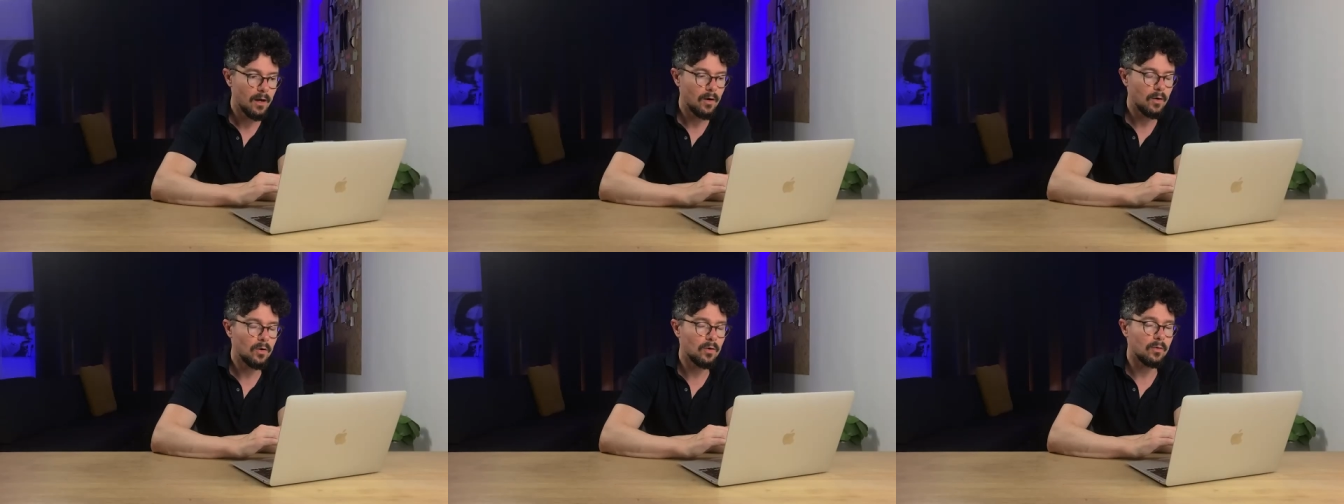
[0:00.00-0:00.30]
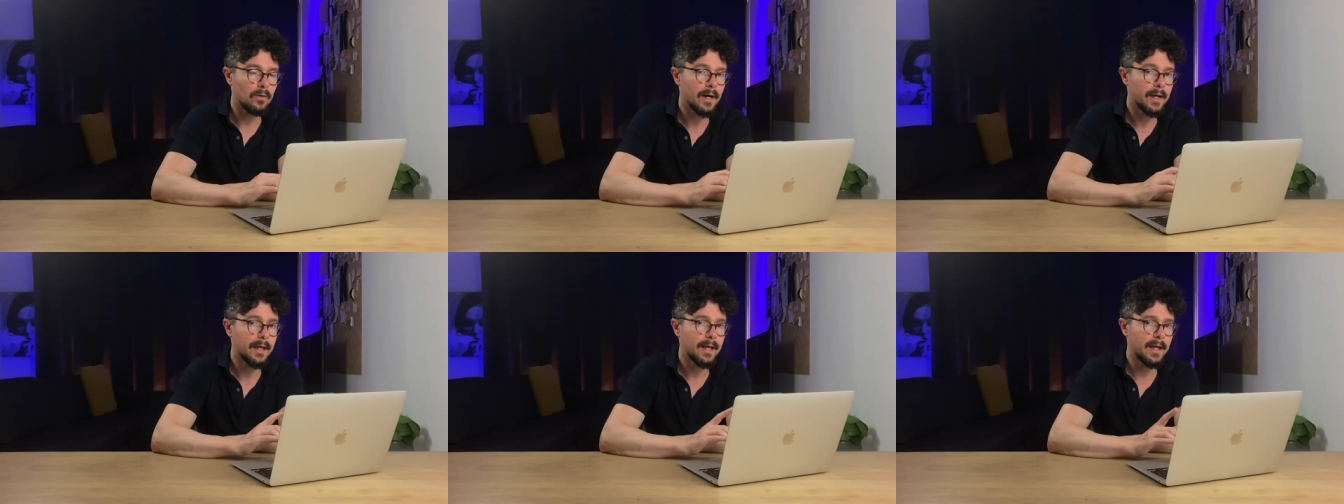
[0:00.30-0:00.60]

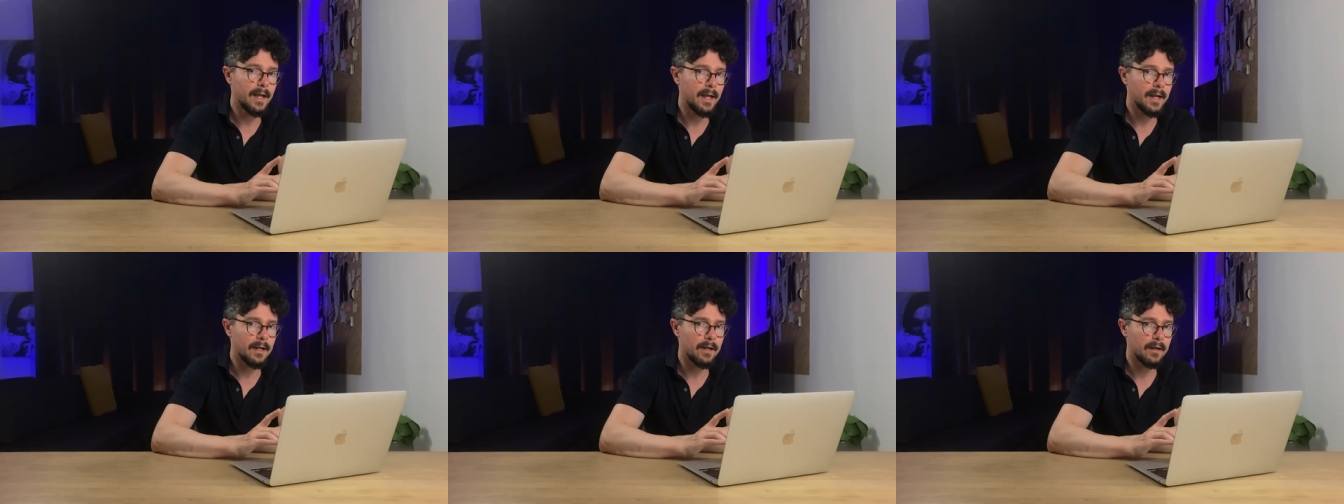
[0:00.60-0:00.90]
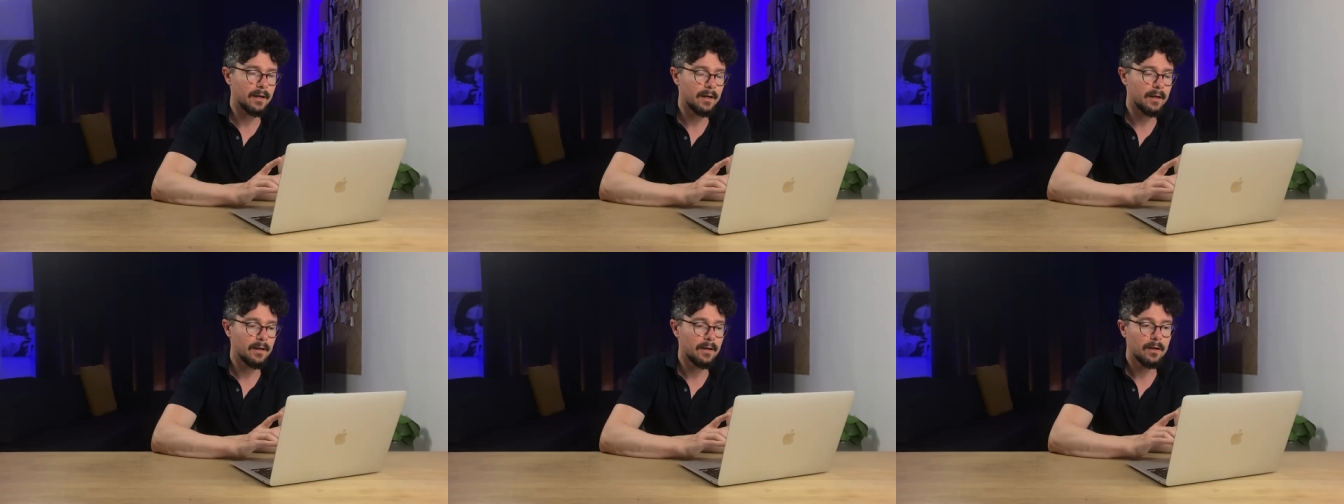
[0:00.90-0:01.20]
Oh, and again,
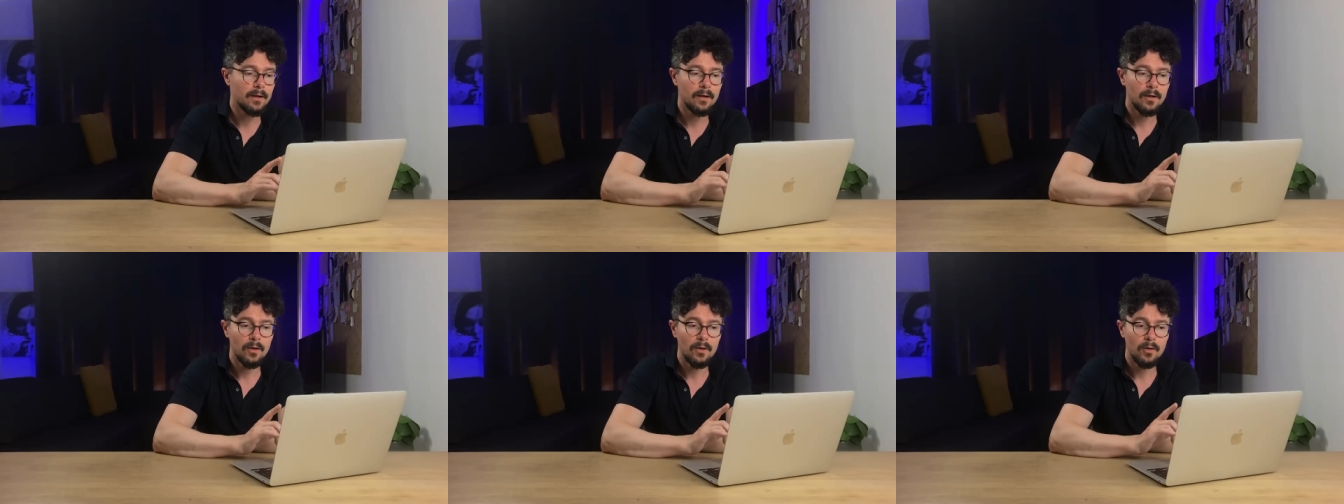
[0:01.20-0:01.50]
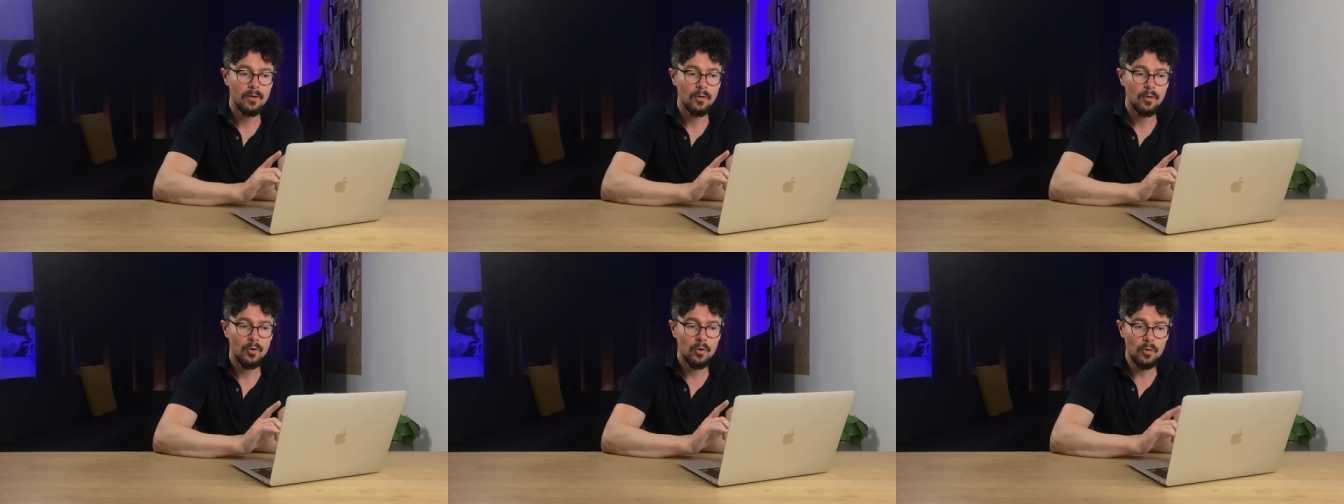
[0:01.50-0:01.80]

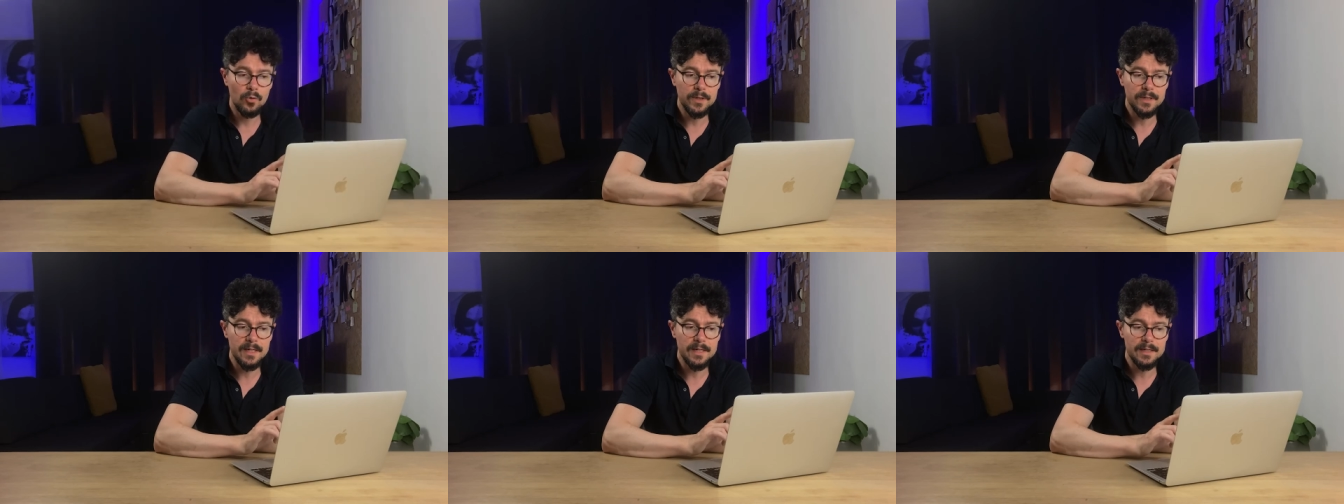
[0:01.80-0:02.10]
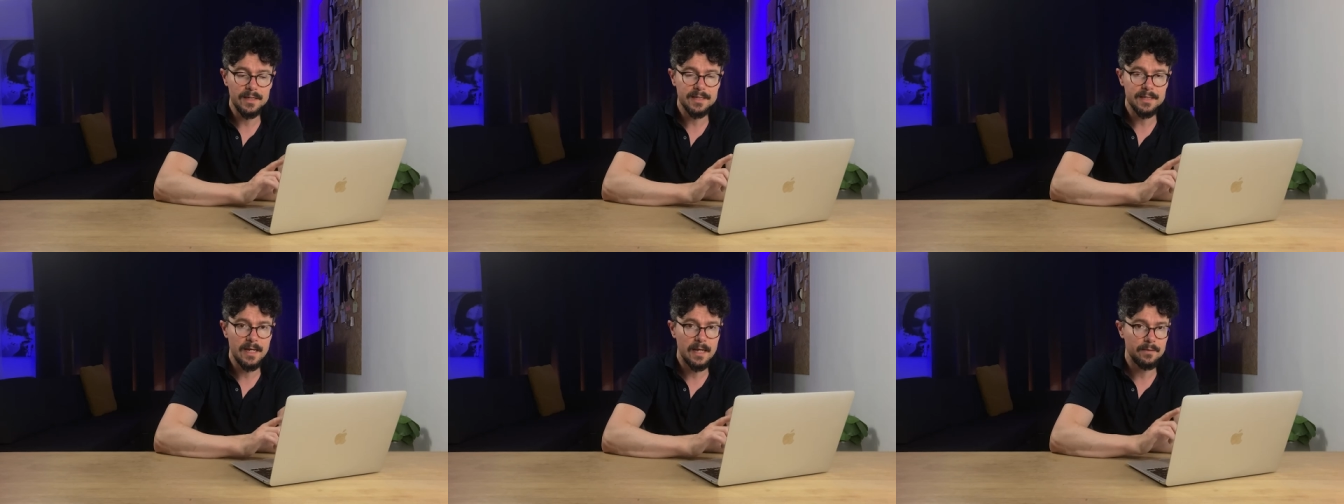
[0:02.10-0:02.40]
who did
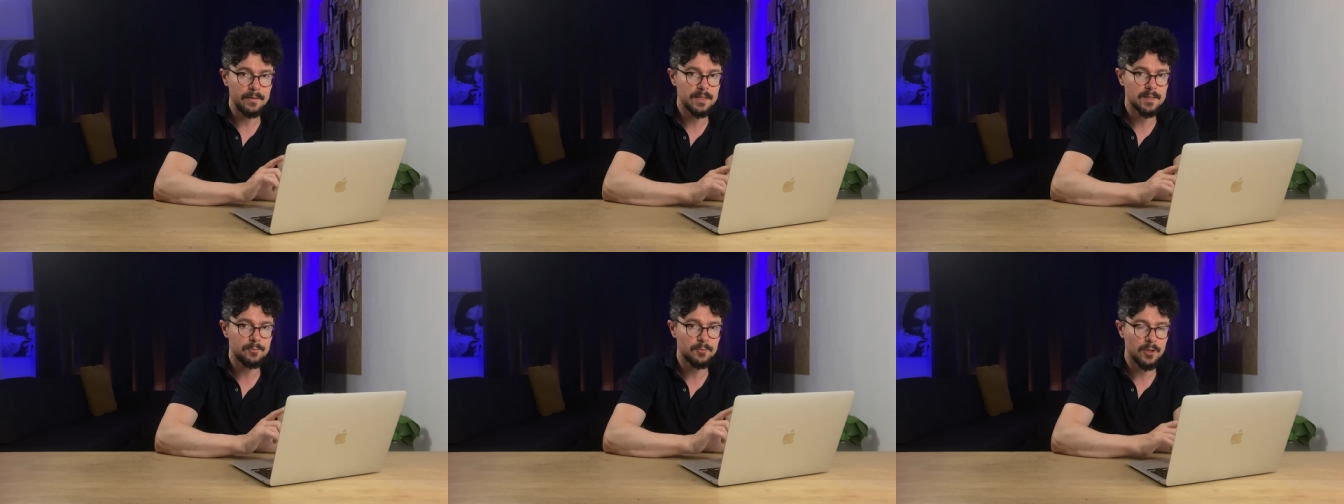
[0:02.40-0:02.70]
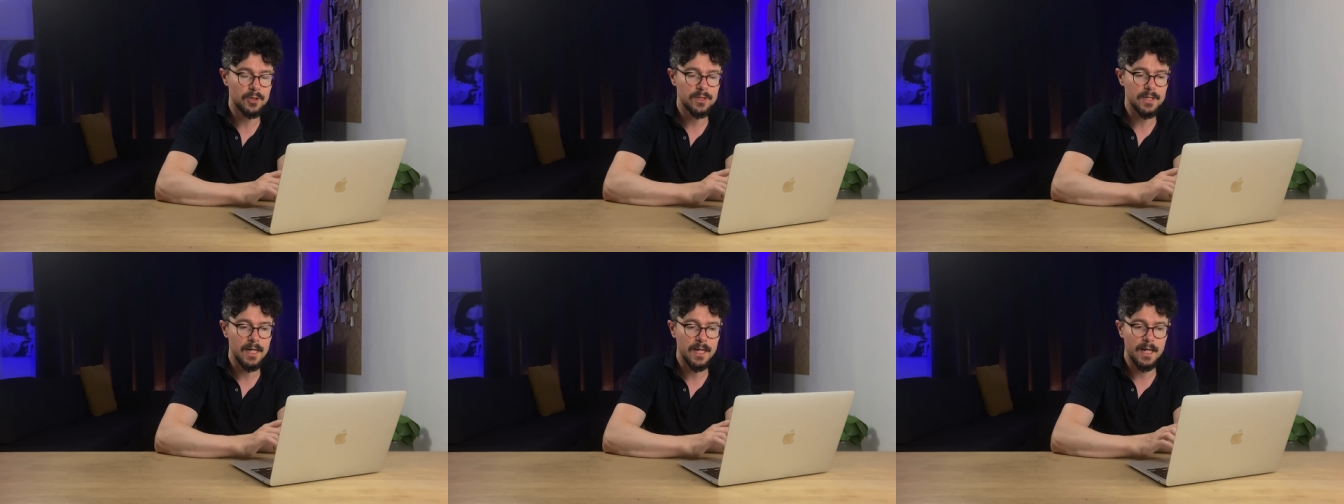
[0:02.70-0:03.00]
design this
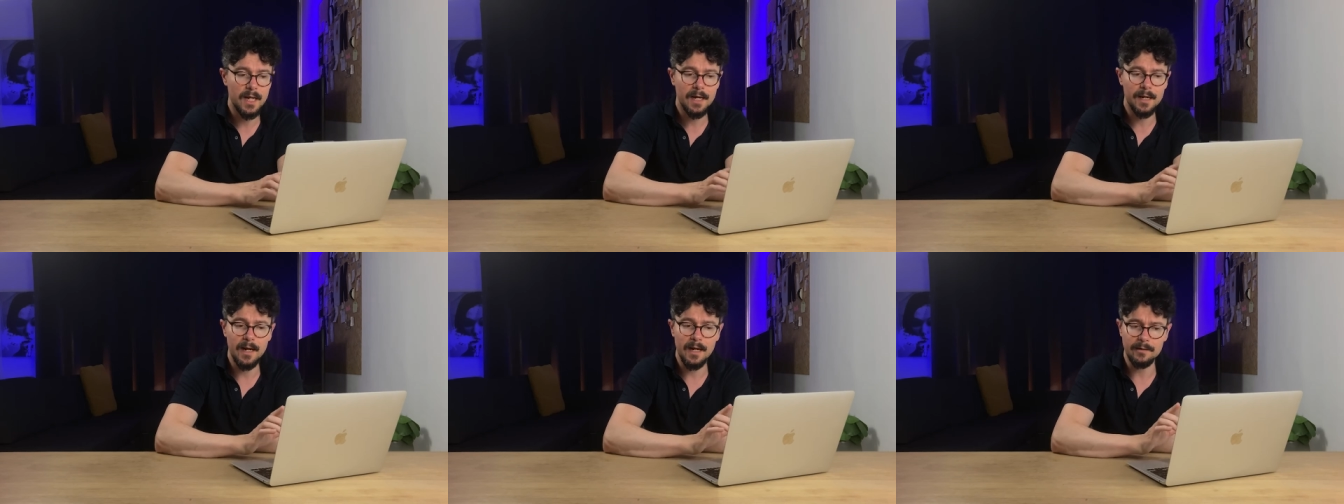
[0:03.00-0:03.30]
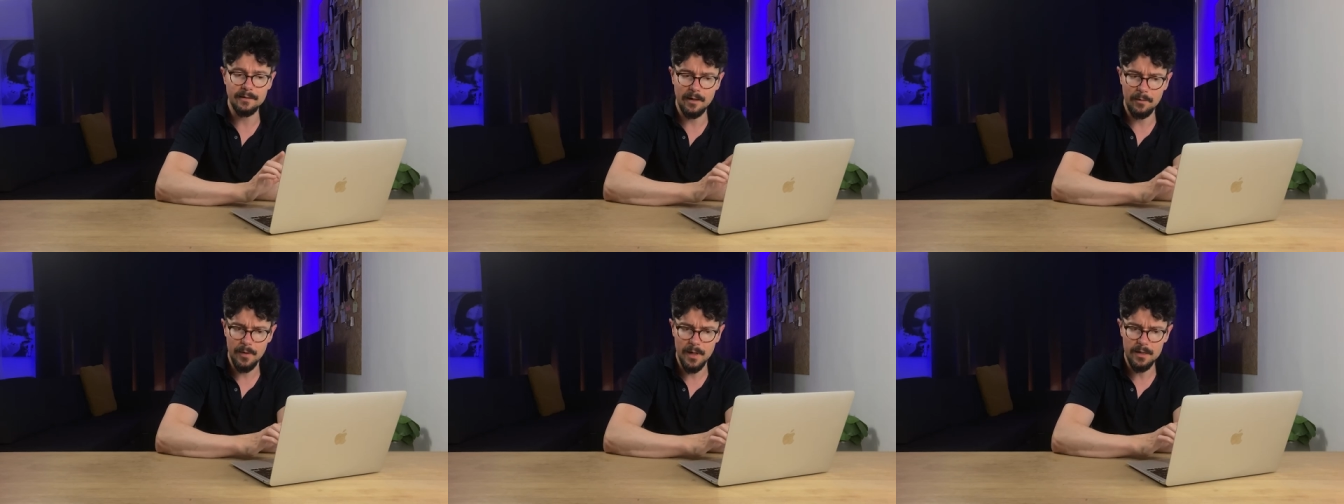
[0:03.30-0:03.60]
project, an
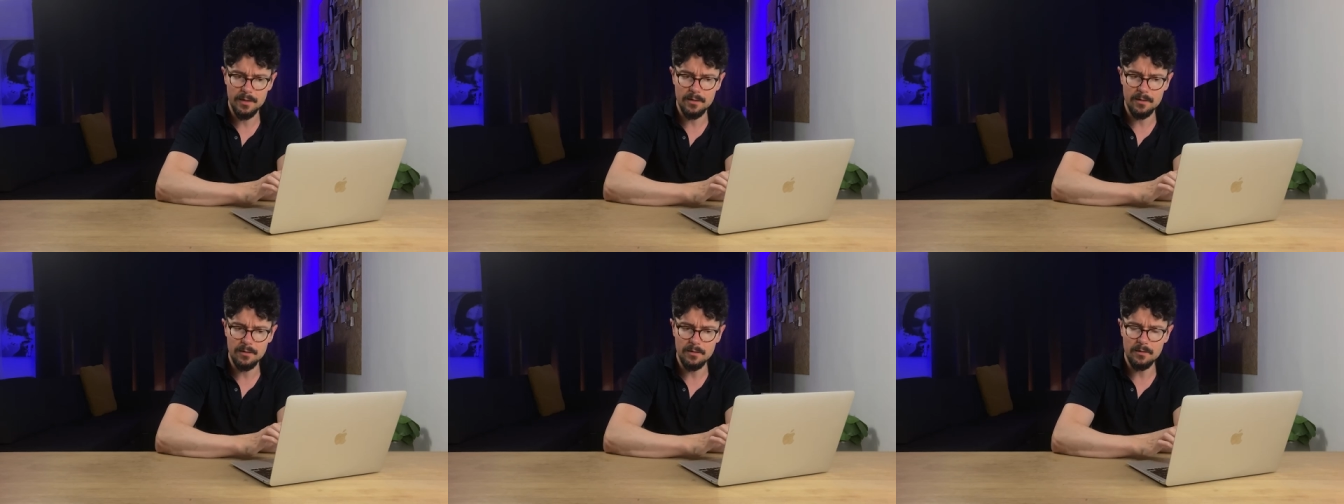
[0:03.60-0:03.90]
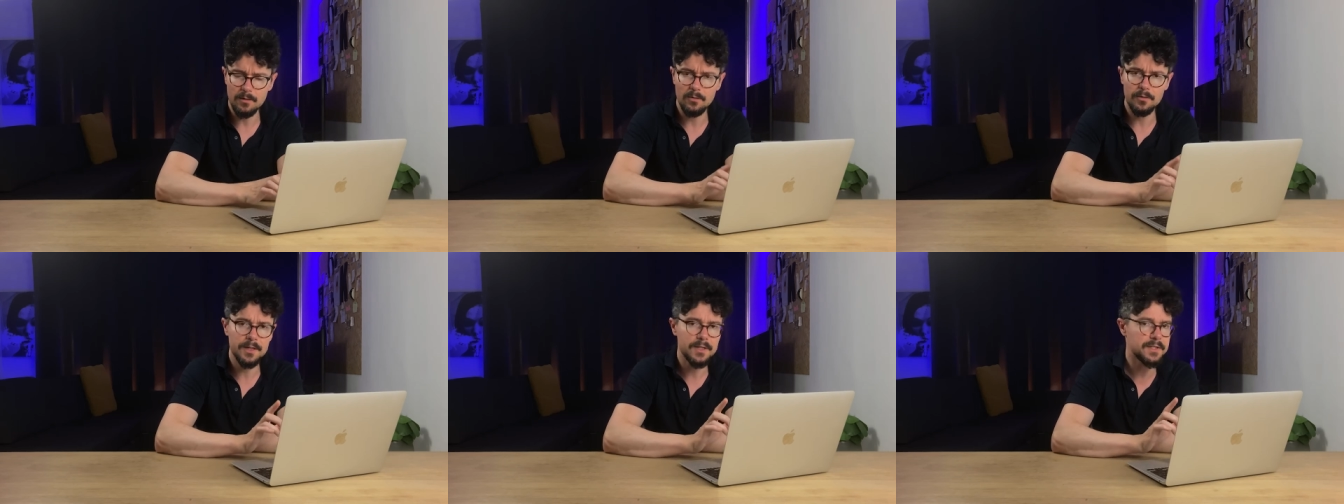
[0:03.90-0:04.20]
art
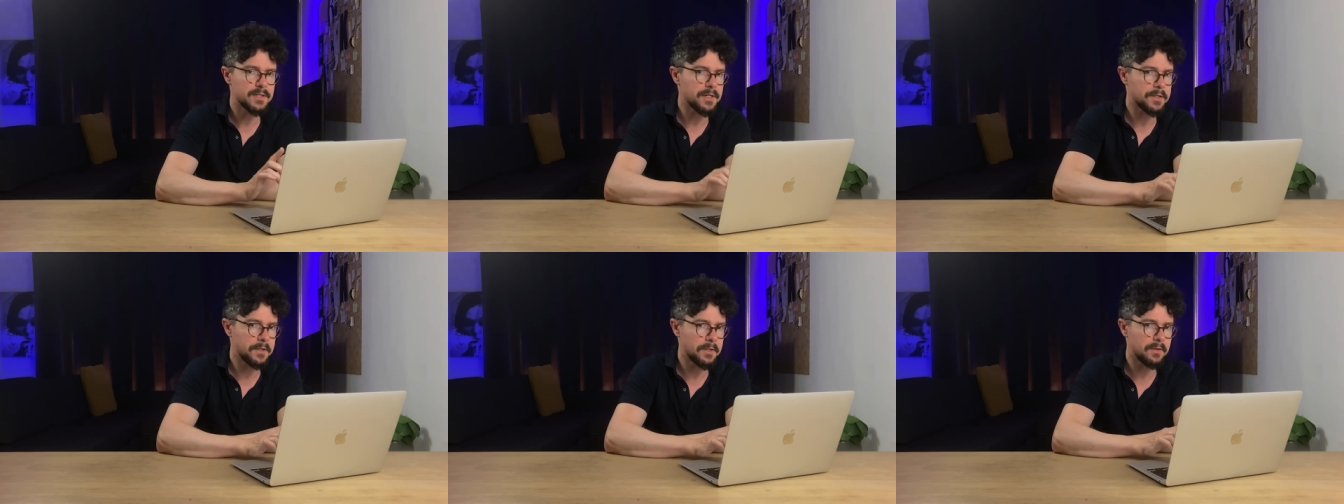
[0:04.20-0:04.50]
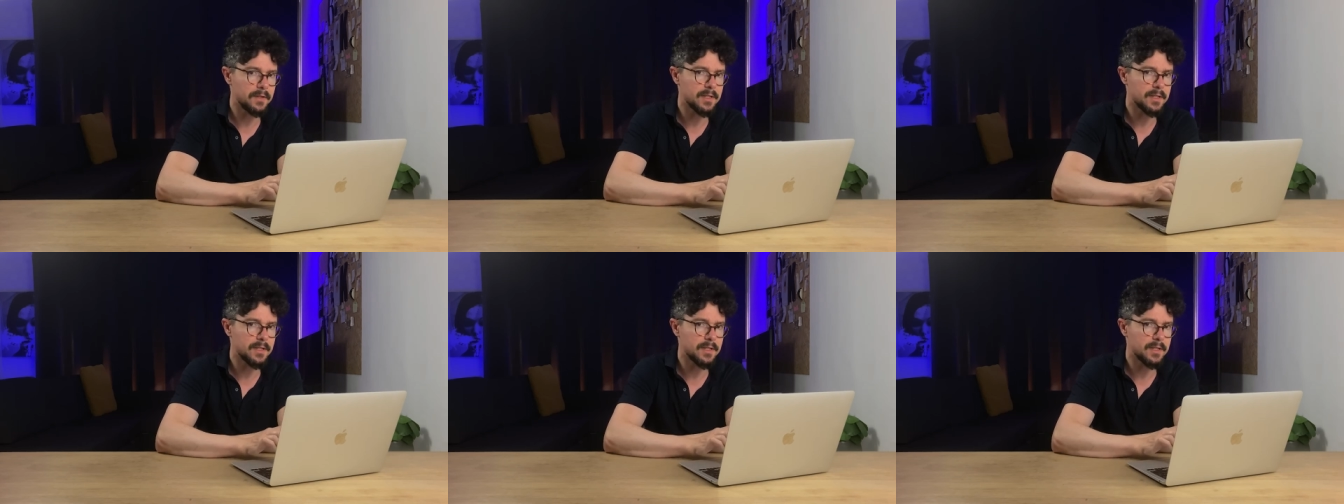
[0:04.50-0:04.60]
director or a senior